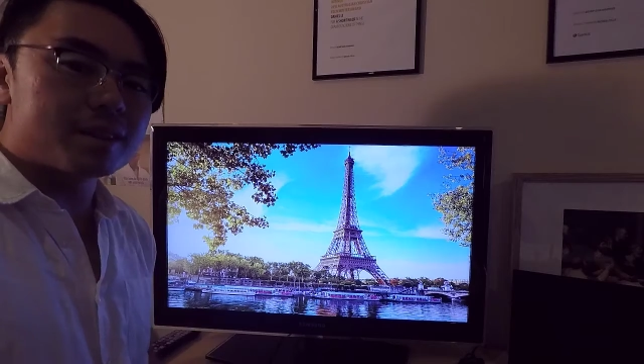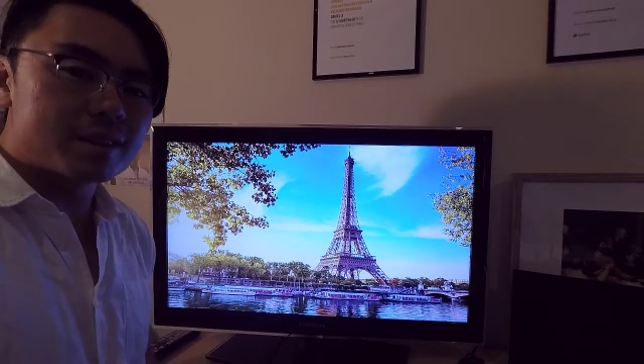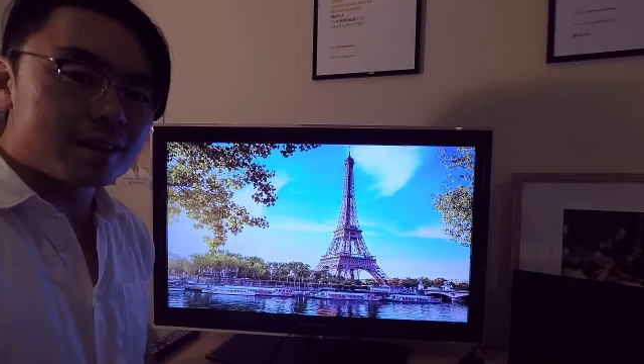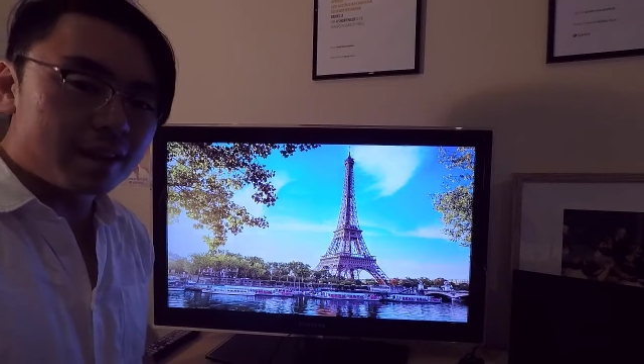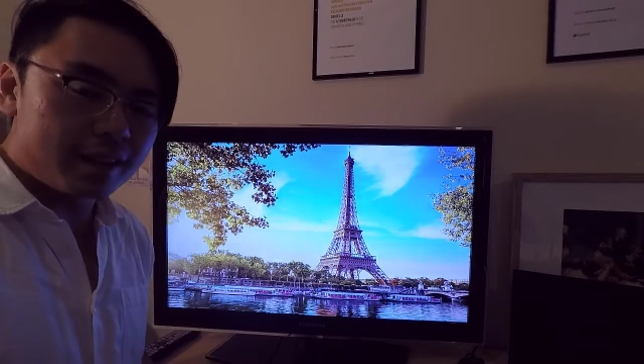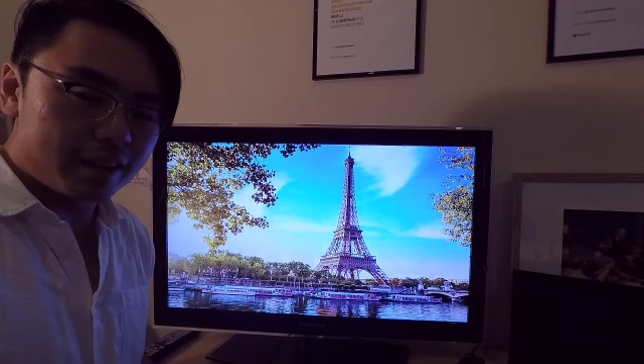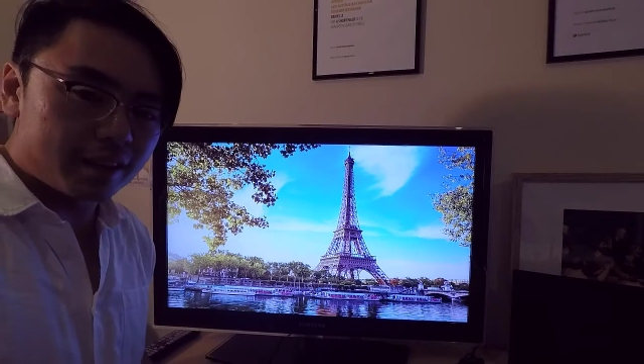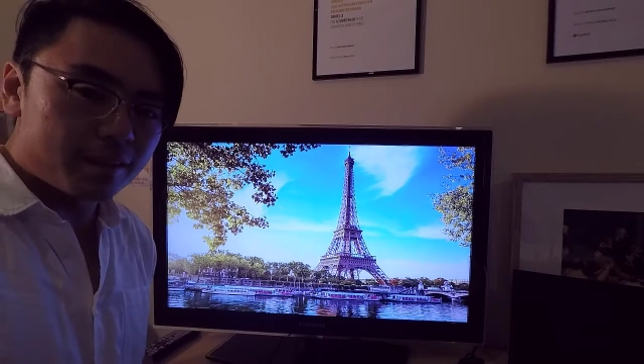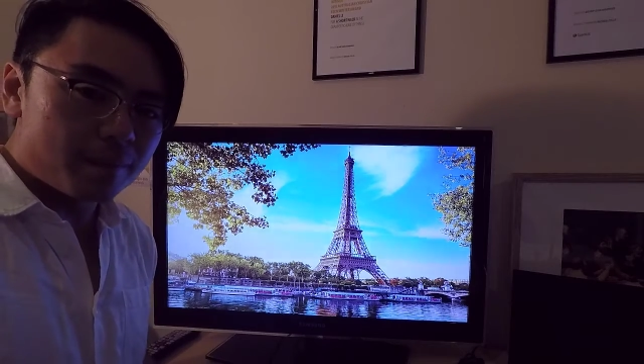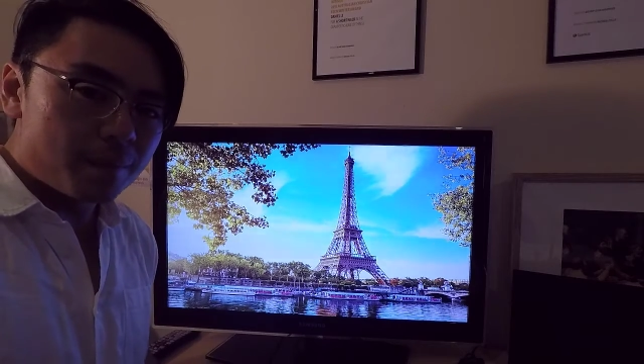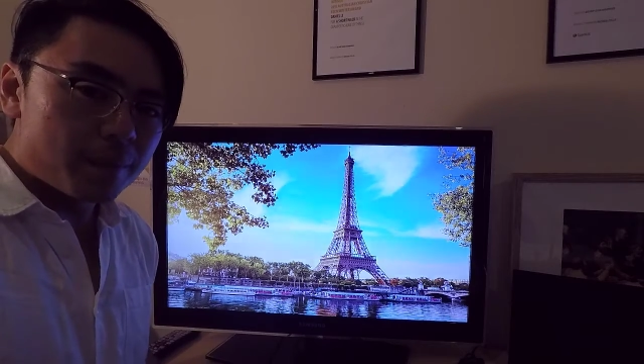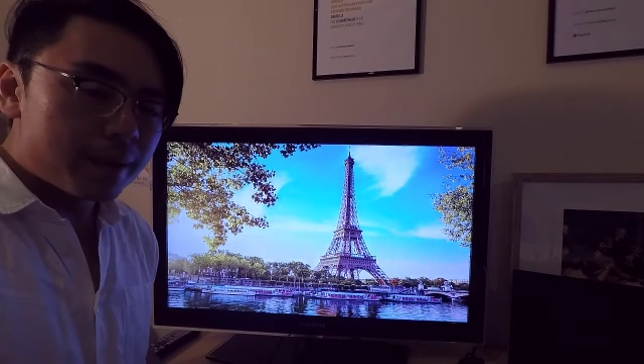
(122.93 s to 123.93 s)
the setting
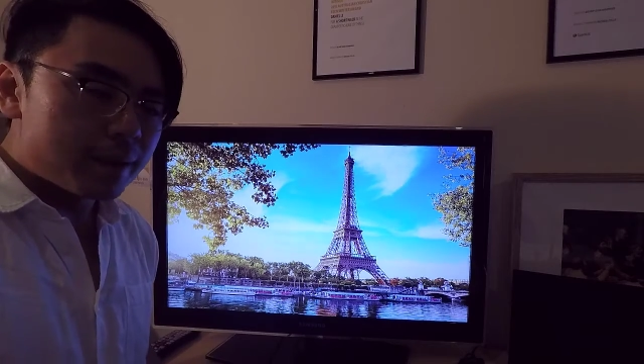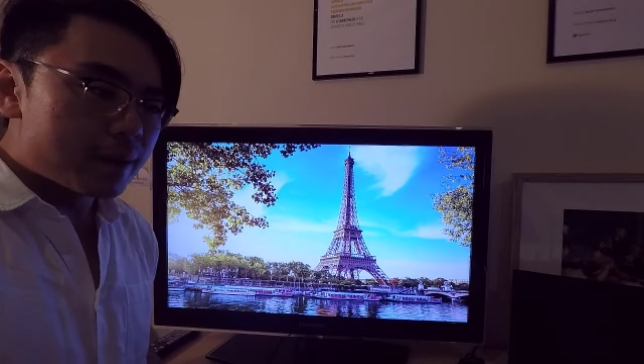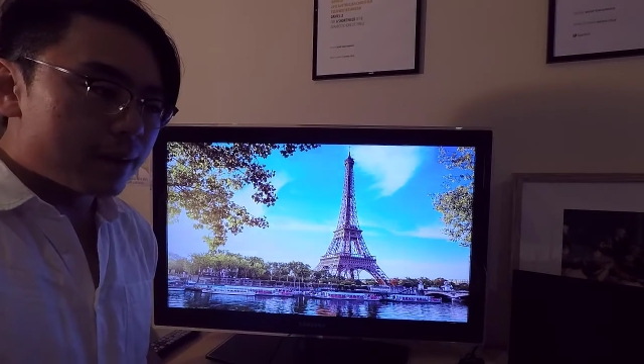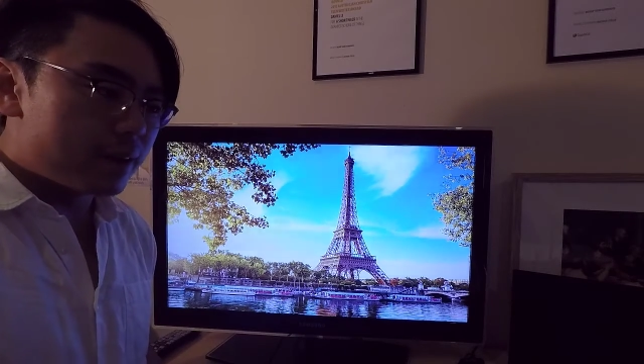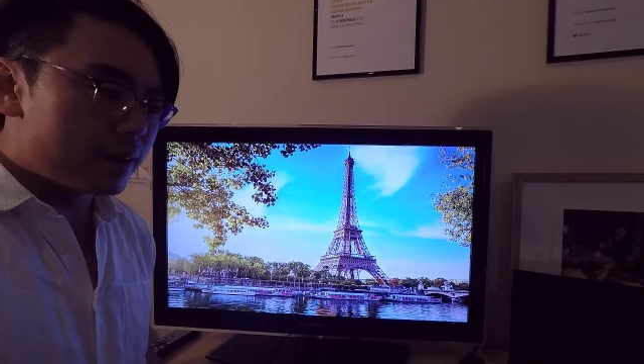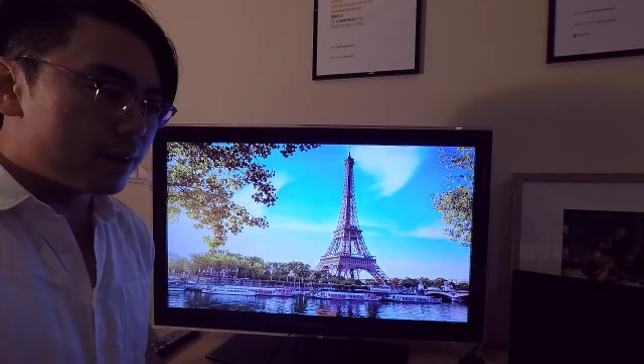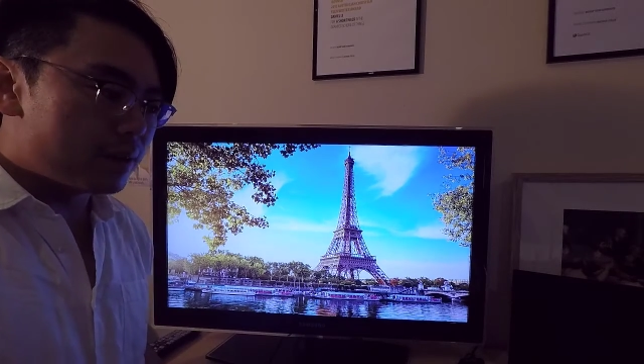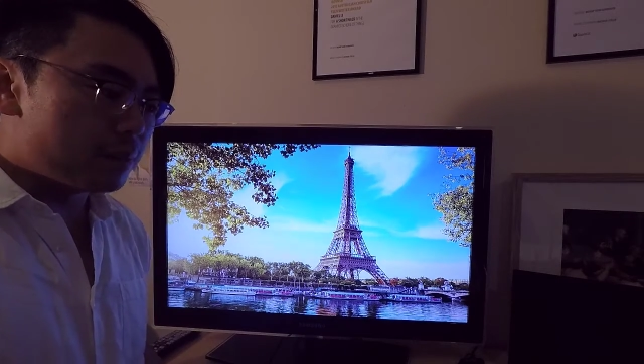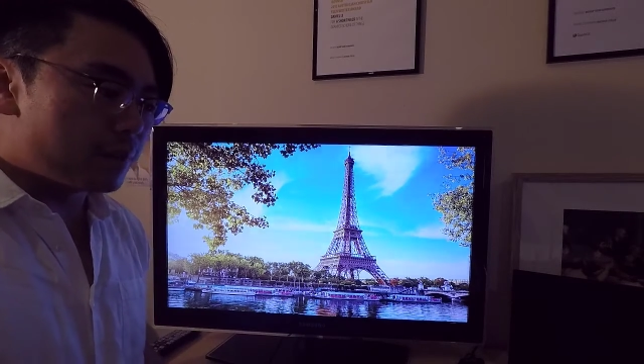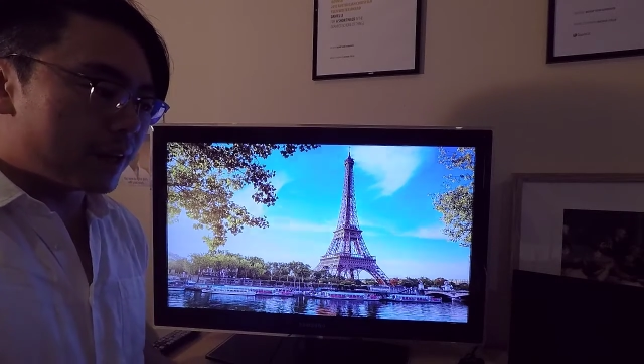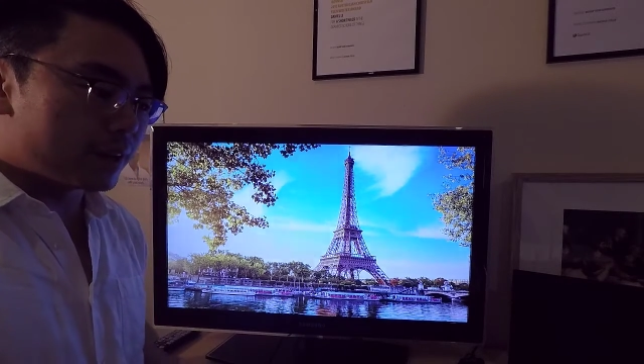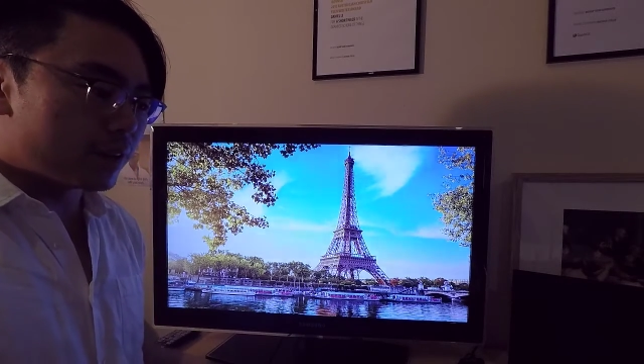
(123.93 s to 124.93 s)
by